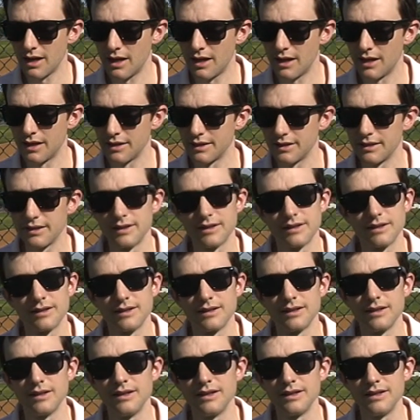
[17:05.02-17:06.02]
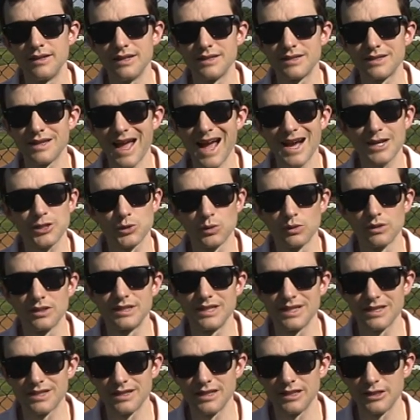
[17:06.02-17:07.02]
on actual
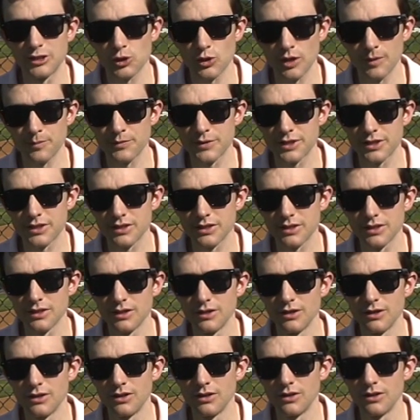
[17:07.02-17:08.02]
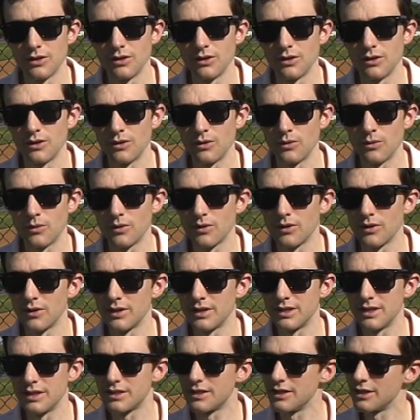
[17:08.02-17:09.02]
Disney trips or
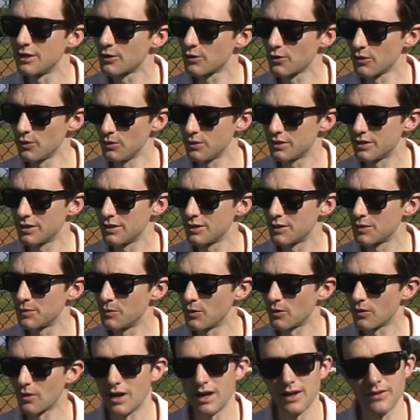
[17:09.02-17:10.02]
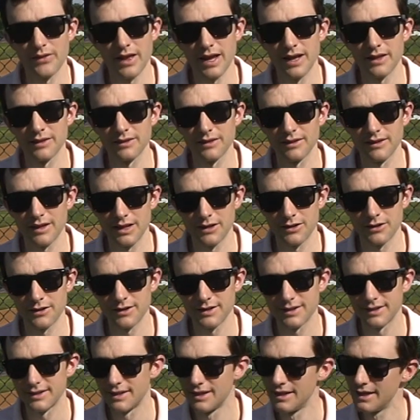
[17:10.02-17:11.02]
Disney cruises, more on that later.